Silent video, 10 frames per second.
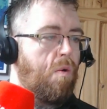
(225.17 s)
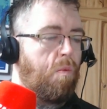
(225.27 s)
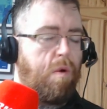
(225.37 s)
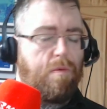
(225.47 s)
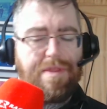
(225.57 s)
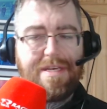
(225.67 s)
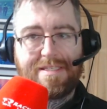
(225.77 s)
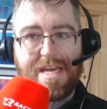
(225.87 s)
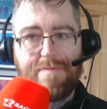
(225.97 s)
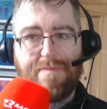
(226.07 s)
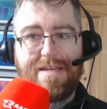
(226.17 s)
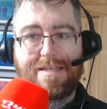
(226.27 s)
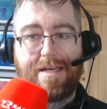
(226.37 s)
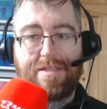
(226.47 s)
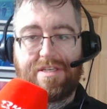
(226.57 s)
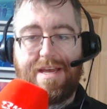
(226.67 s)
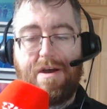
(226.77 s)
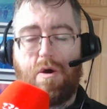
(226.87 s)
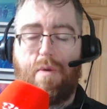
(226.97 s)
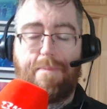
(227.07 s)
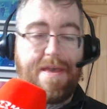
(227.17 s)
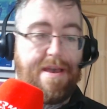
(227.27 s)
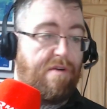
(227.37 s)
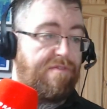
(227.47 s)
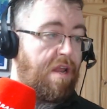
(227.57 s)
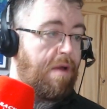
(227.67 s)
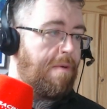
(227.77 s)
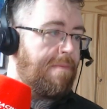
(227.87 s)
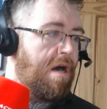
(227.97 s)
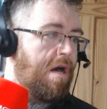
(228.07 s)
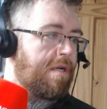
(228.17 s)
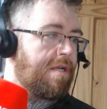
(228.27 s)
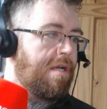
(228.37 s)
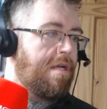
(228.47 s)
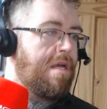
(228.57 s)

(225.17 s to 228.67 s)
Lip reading: Won the same race last year, albeit off a lower mark.